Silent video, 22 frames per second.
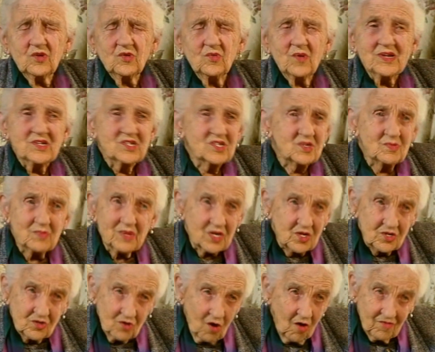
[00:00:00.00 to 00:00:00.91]
going to waste a
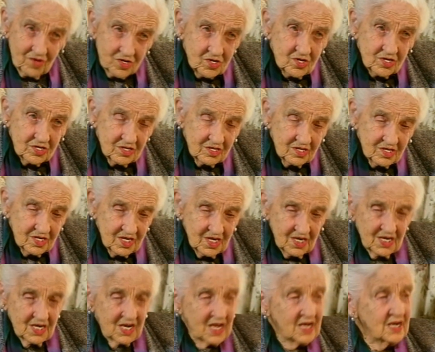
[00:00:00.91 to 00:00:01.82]
minute of it.
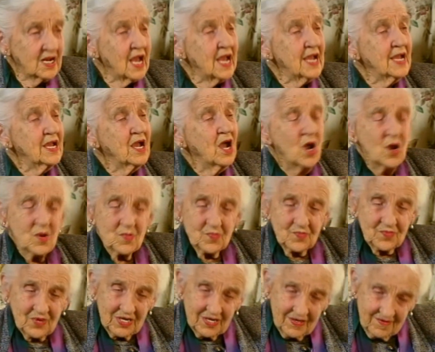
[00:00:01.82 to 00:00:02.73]
And I
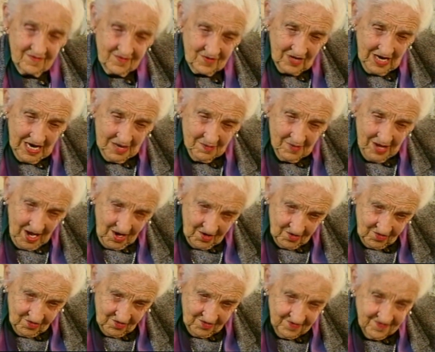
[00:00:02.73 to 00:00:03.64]
hope to live till I'm
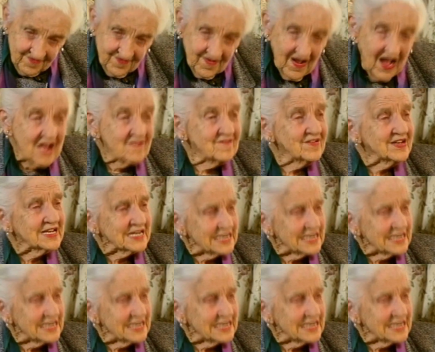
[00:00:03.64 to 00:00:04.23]
105